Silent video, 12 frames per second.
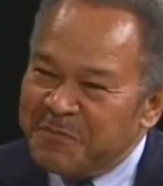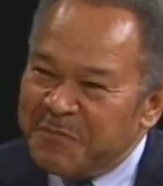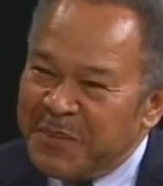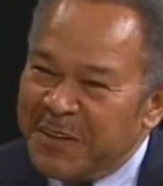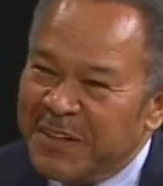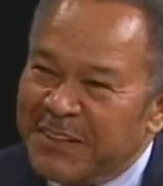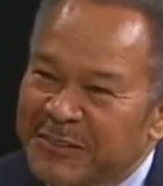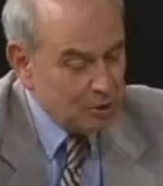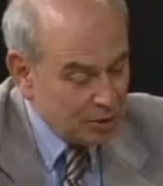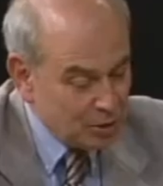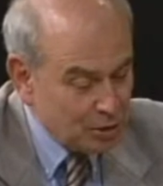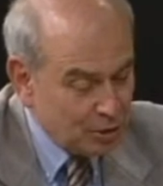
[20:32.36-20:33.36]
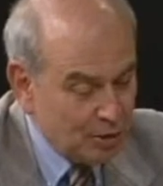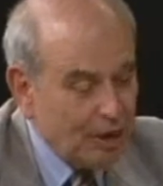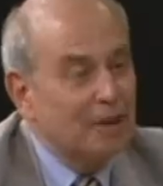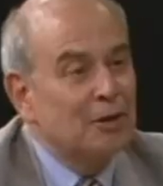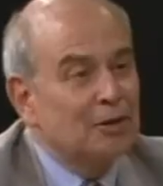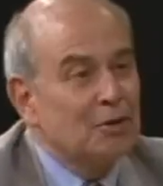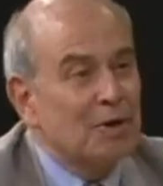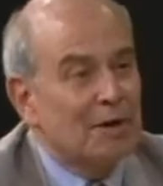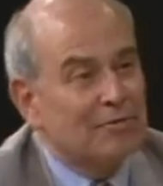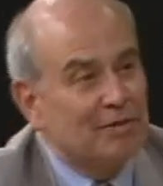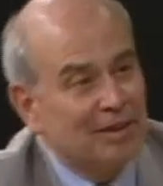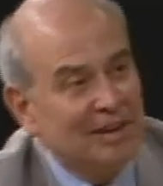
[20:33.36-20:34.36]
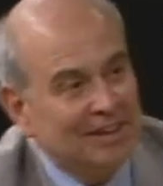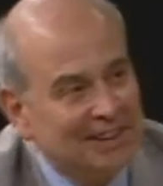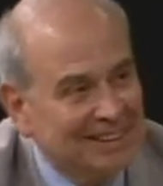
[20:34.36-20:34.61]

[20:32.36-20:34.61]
So you got sewn into your long underwear for the